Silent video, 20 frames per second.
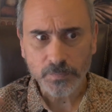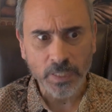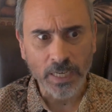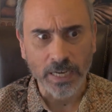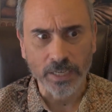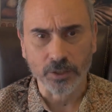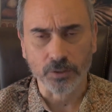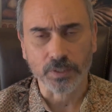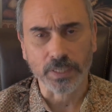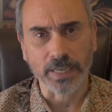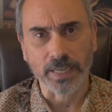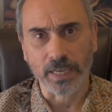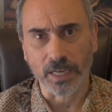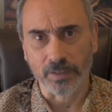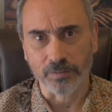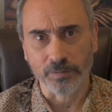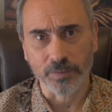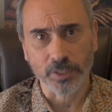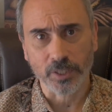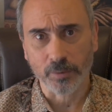I don't like how I
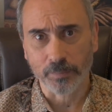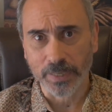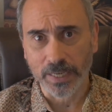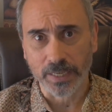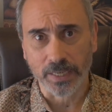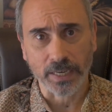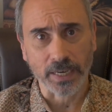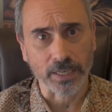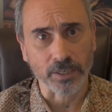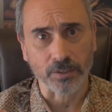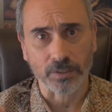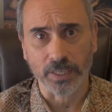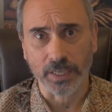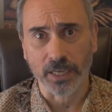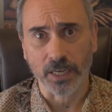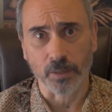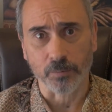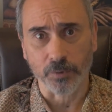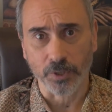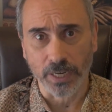feel about it. I don't like
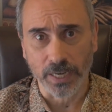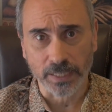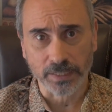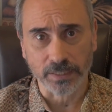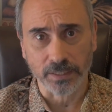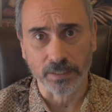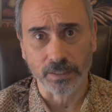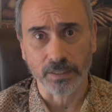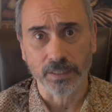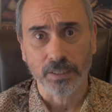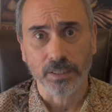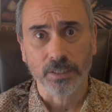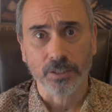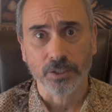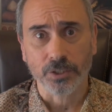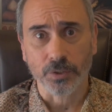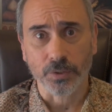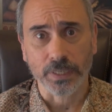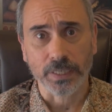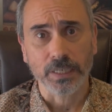how I'm reacting
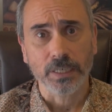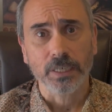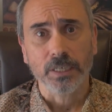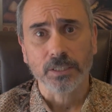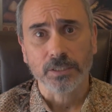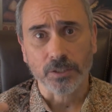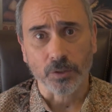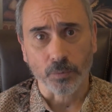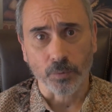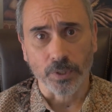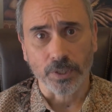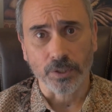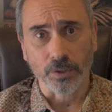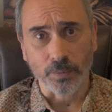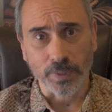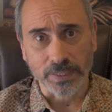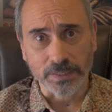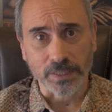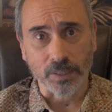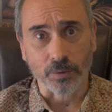to it. So one of the
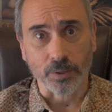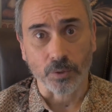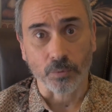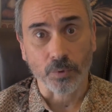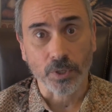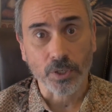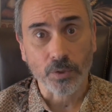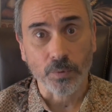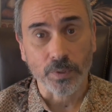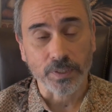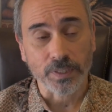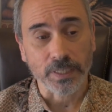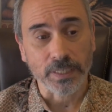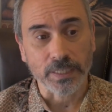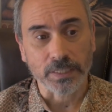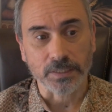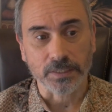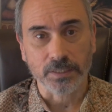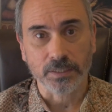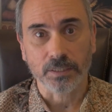ways I want to work with it
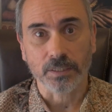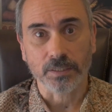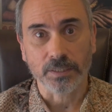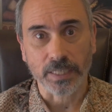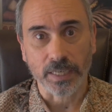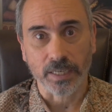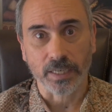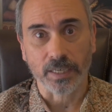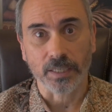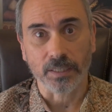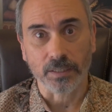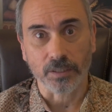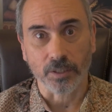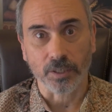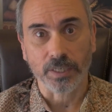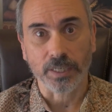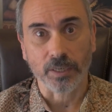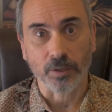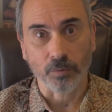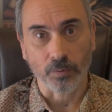is to take a
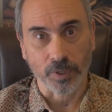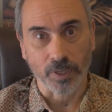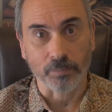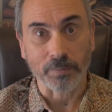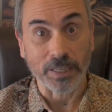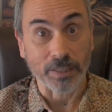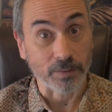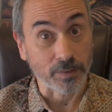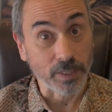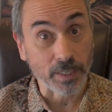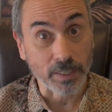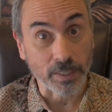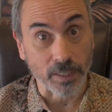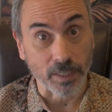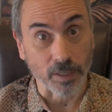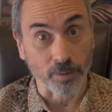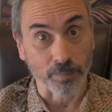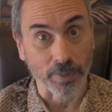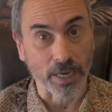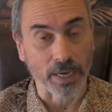look at what am I
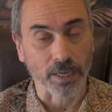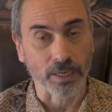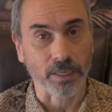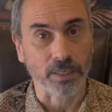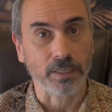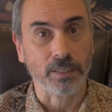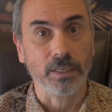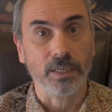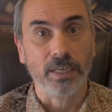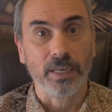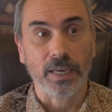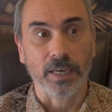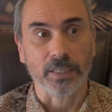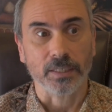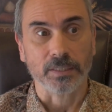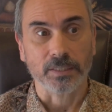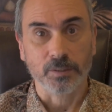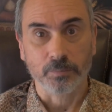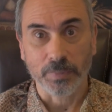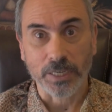thinking about it? And
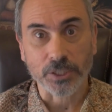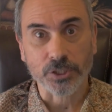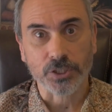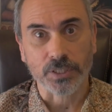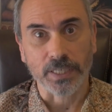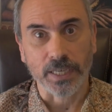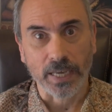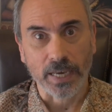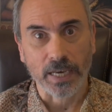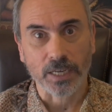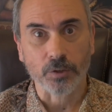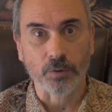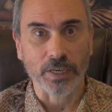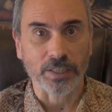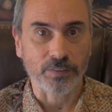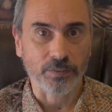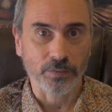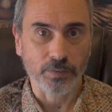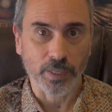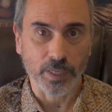especially, how do I
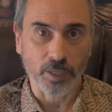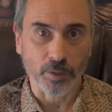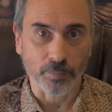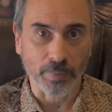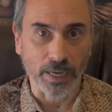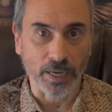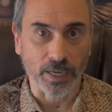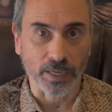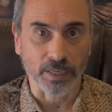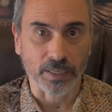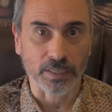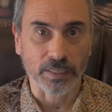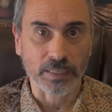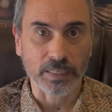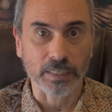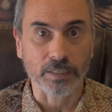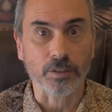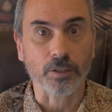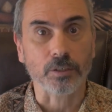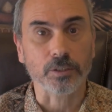think about it
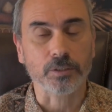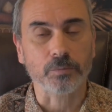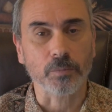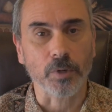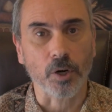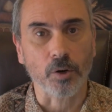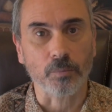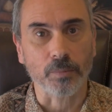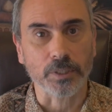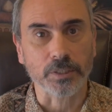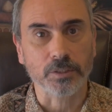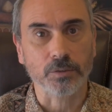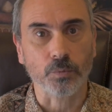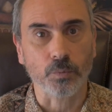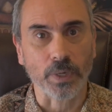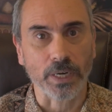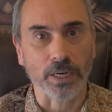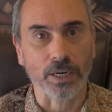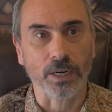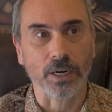in those moments
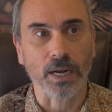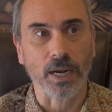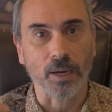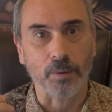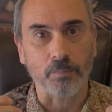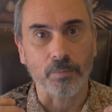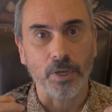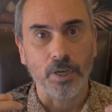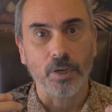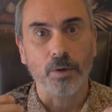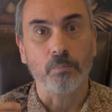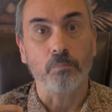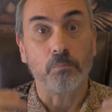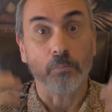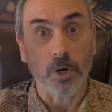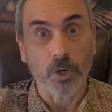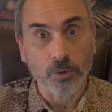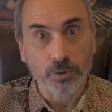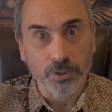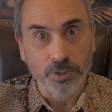where I'm
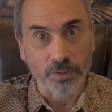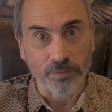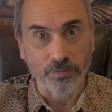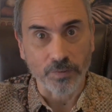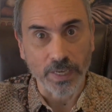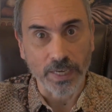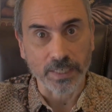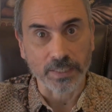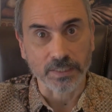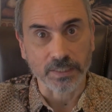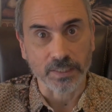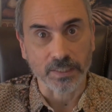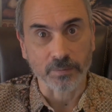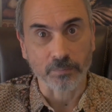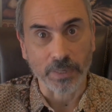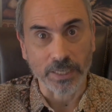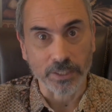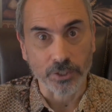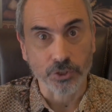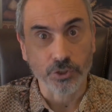most affected
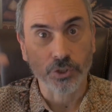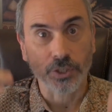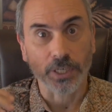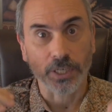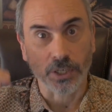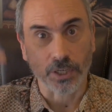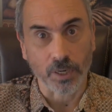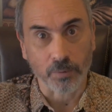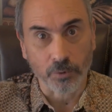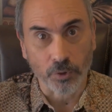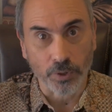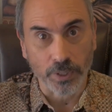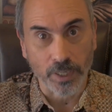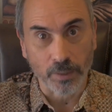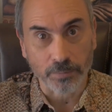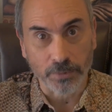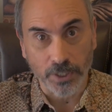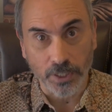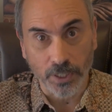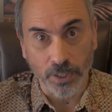by the trigger? I'm going
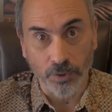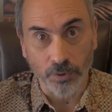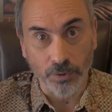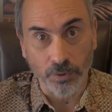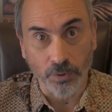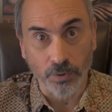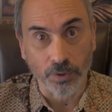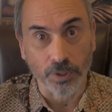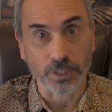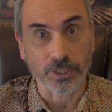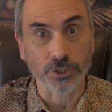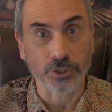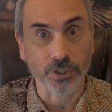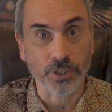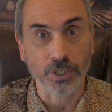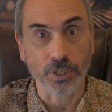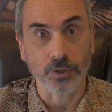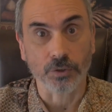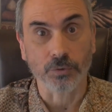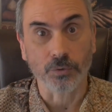up to code orange or
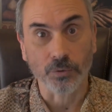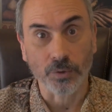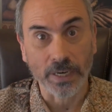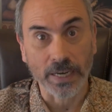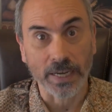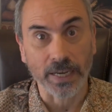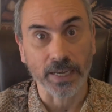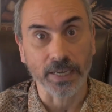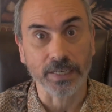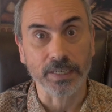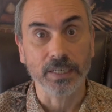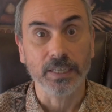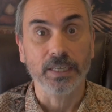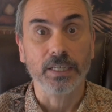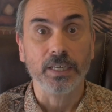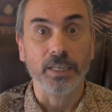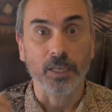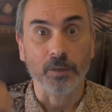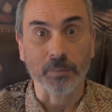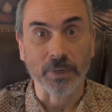code red
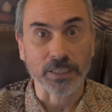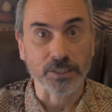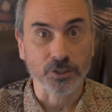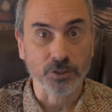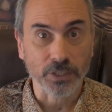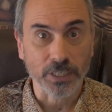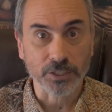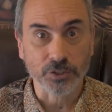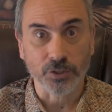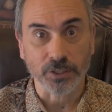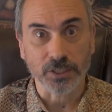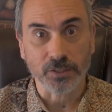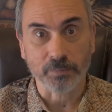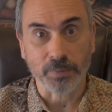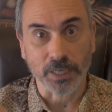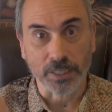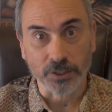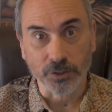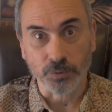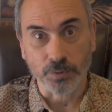in my stress
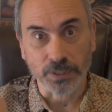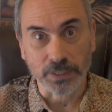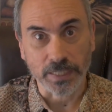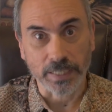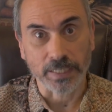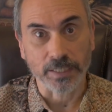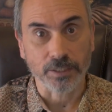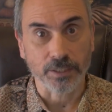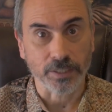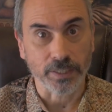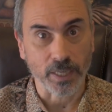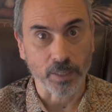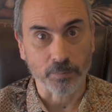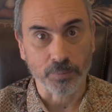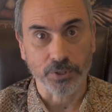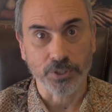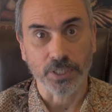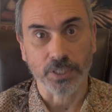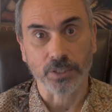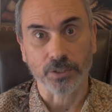response related to that
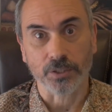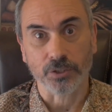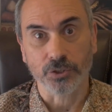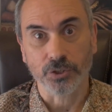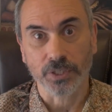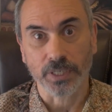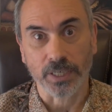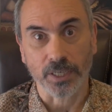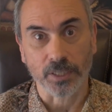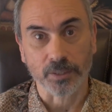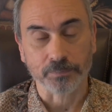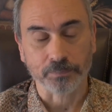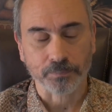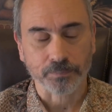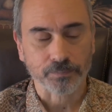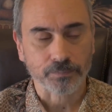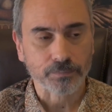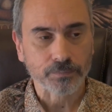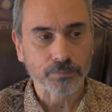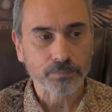particular trigger.
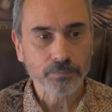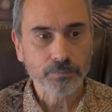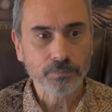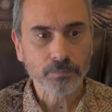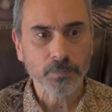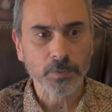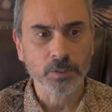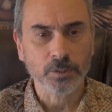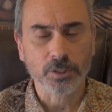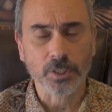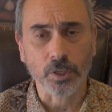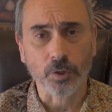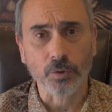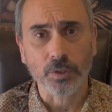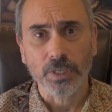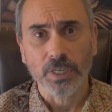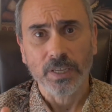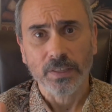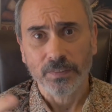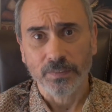So
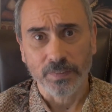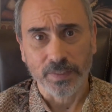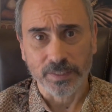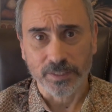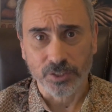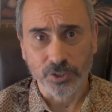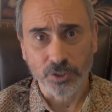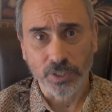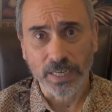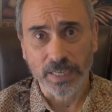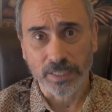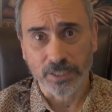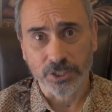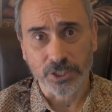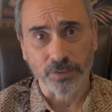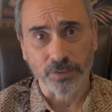the strategy